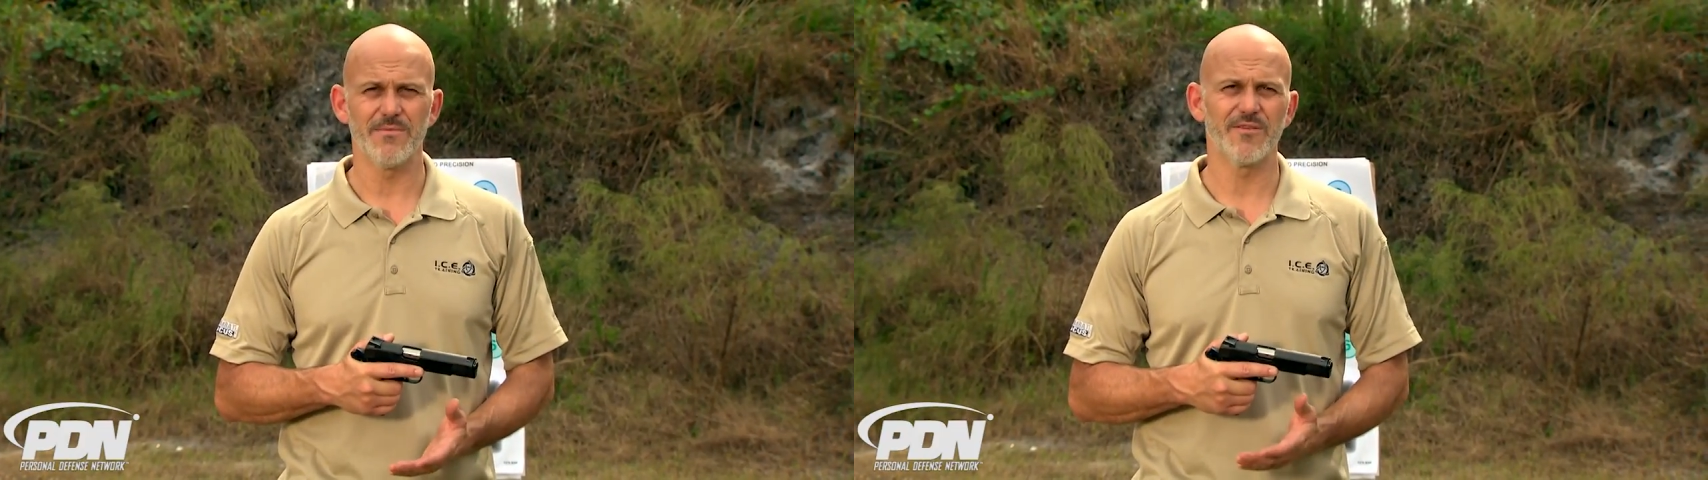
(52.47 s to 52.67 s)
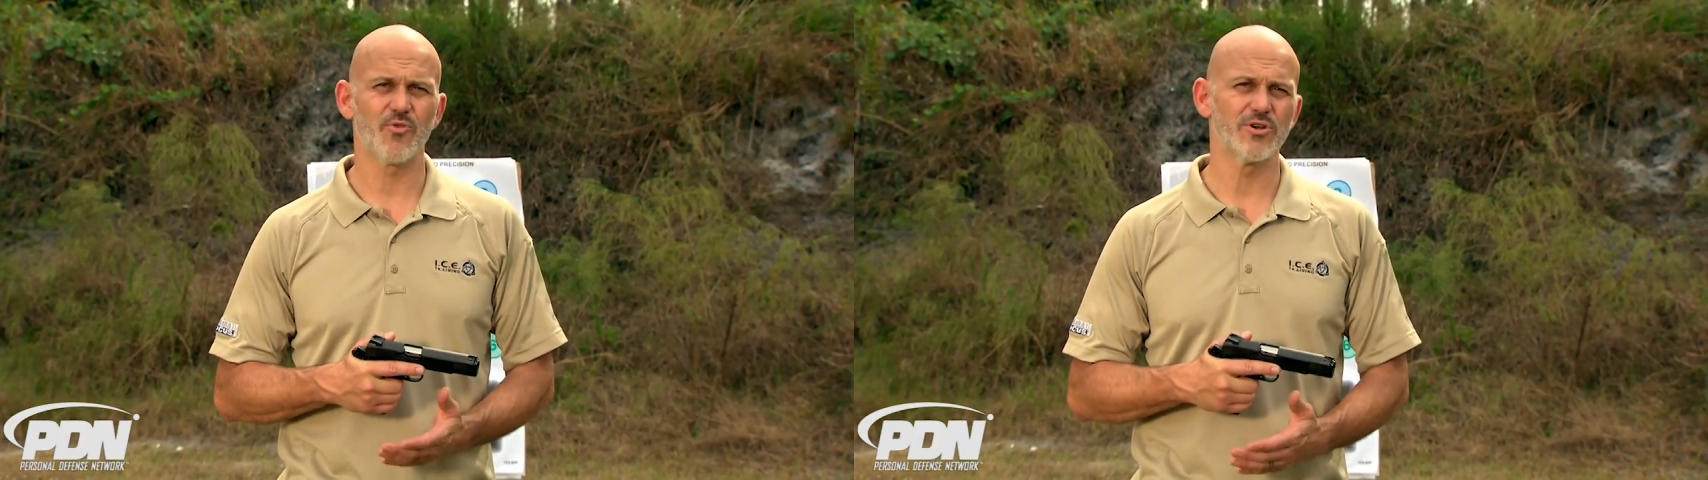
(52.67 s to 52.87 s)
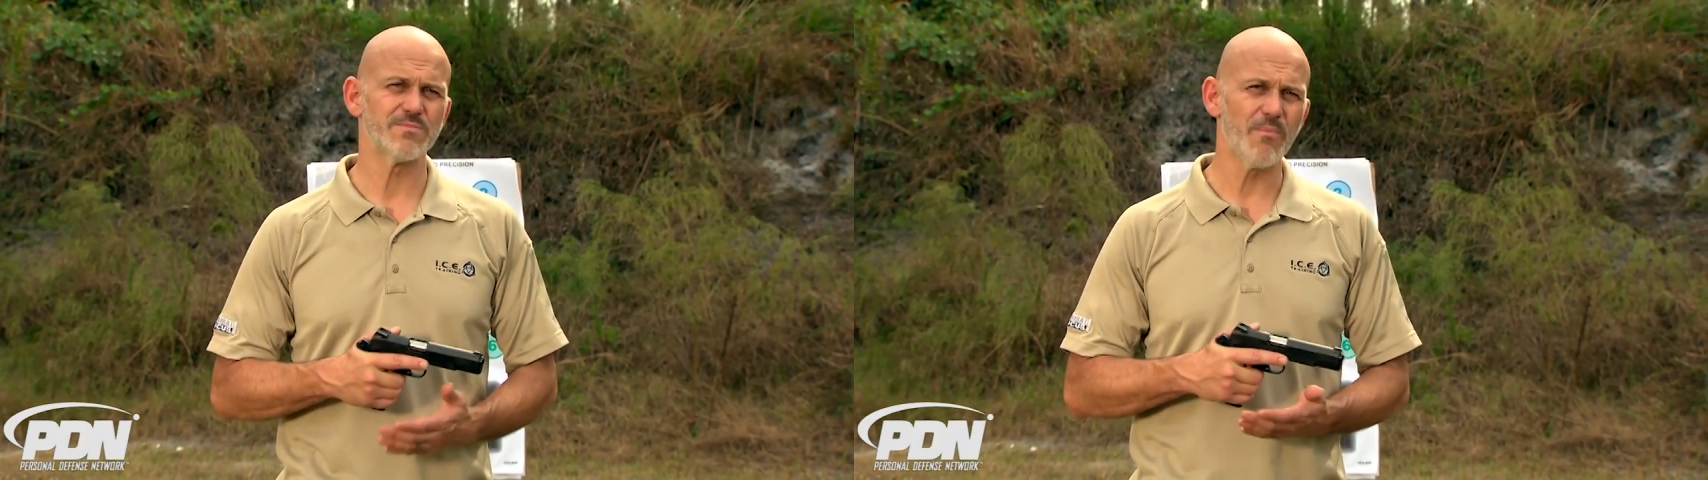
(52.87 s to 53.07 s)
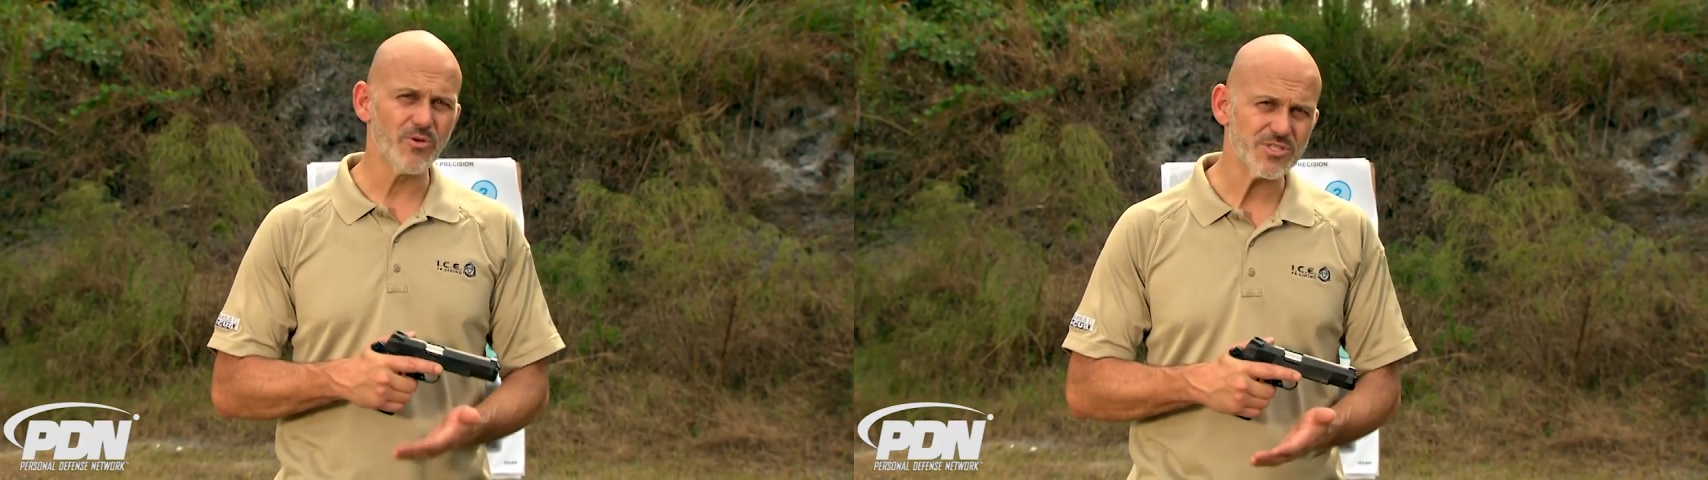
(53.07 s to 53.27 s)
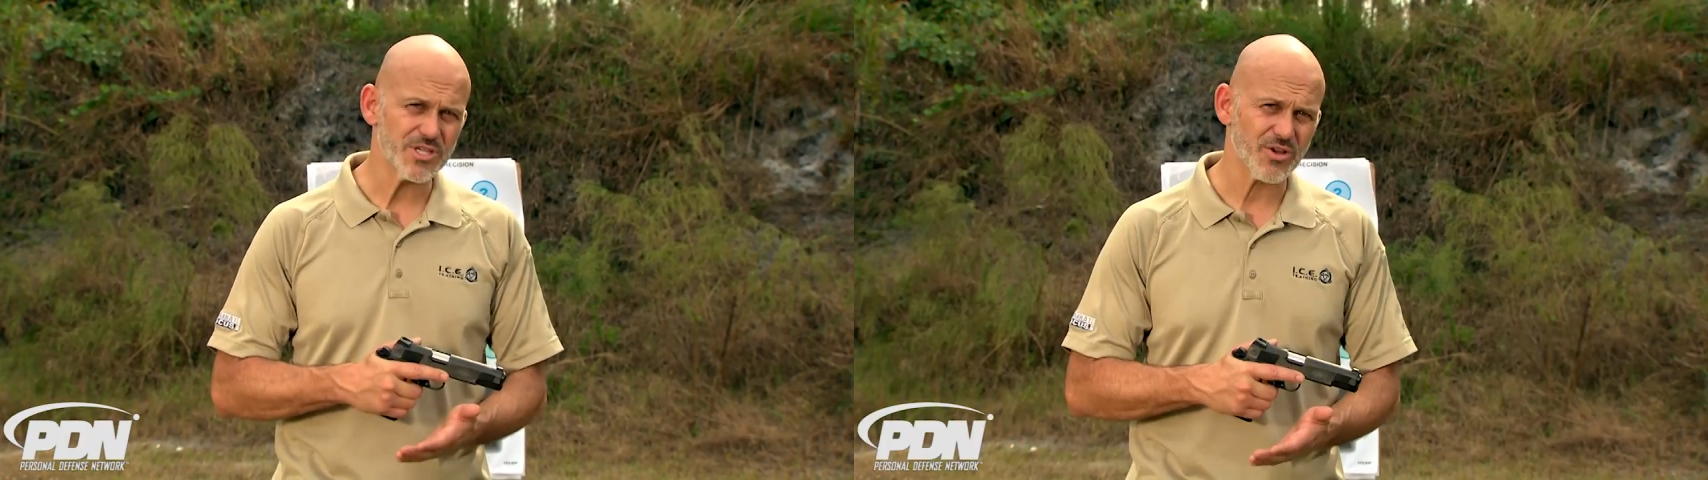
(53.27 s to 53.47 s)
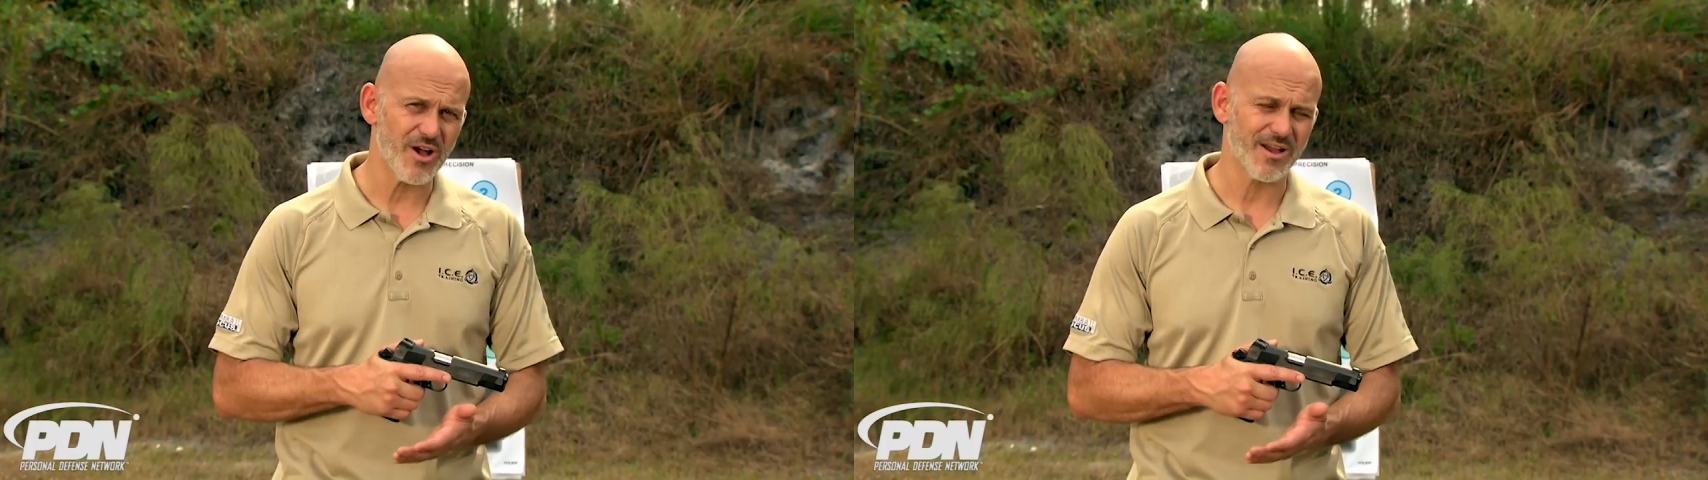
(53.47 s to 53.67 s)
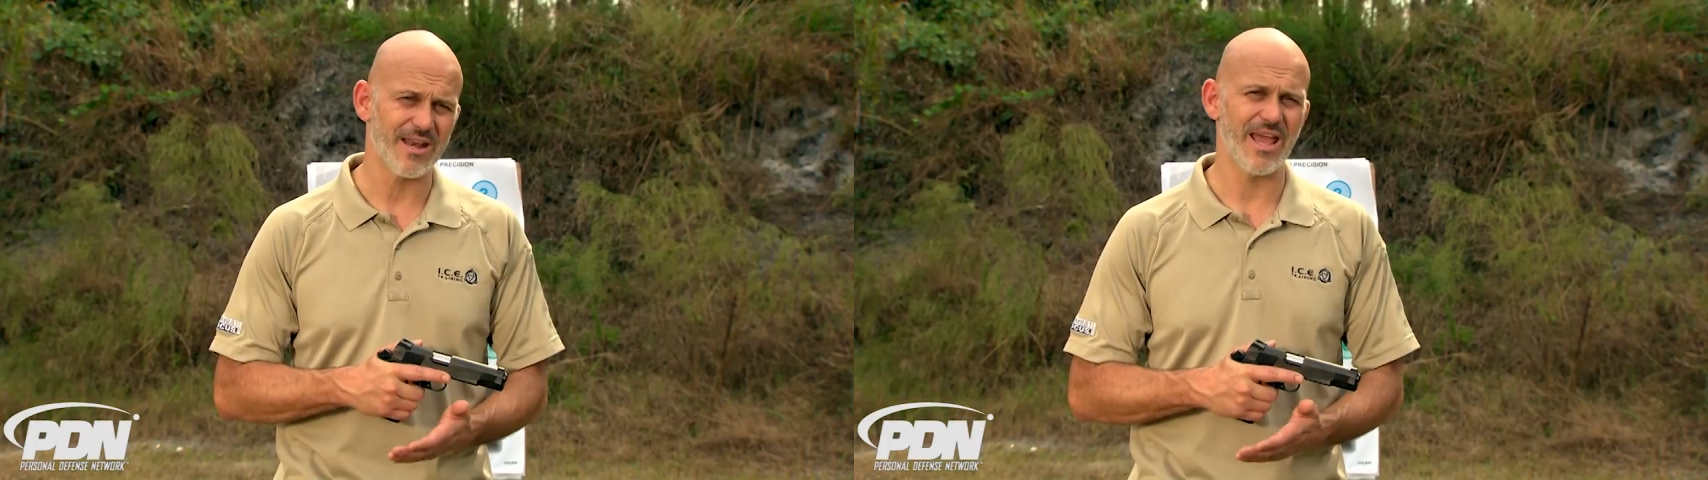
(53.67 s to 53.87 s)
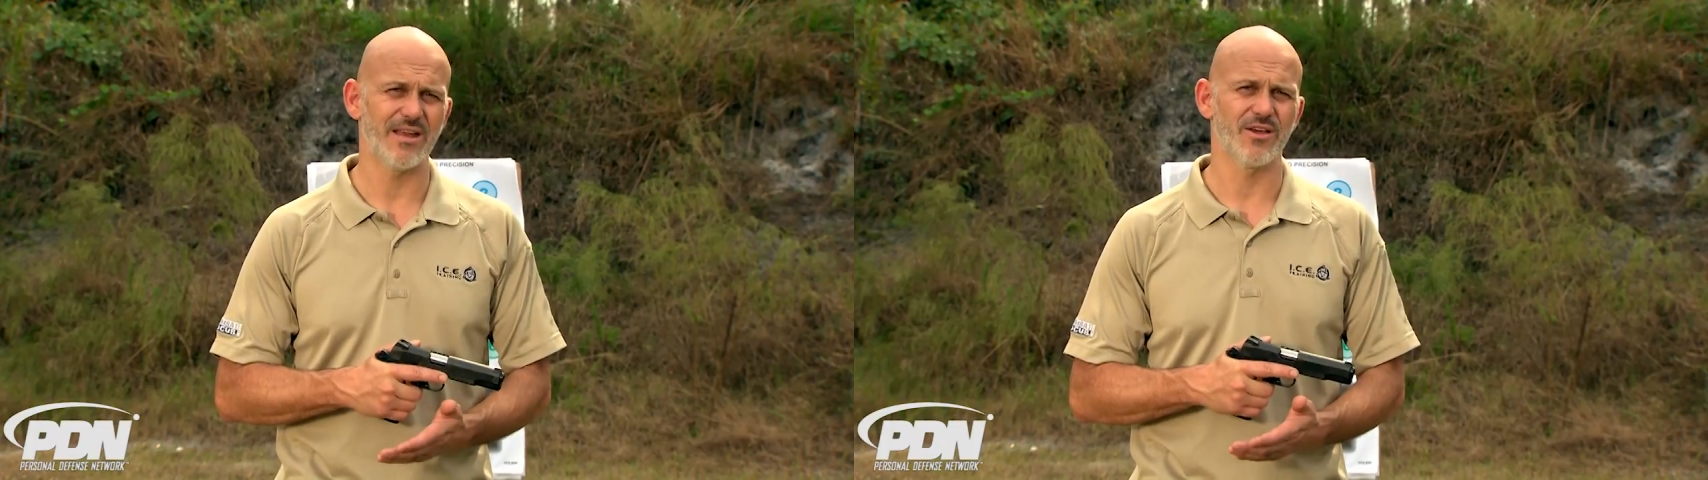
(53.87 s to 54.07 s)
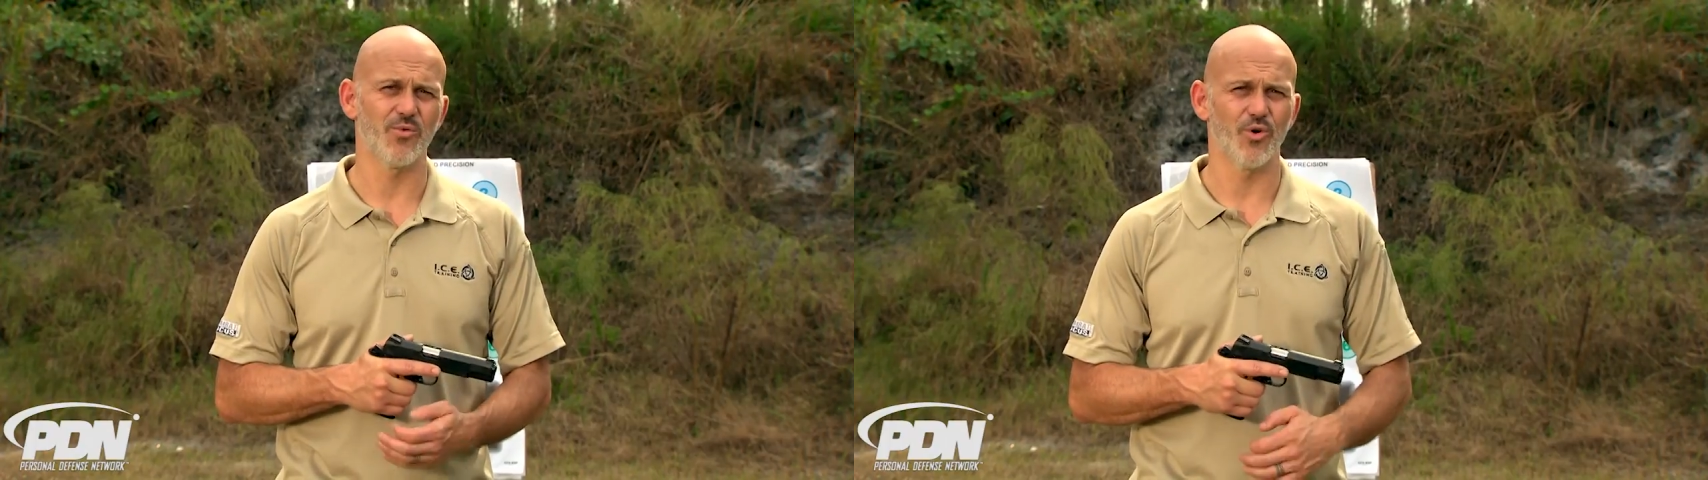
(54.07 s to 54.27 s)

and of course most of the talk in handgun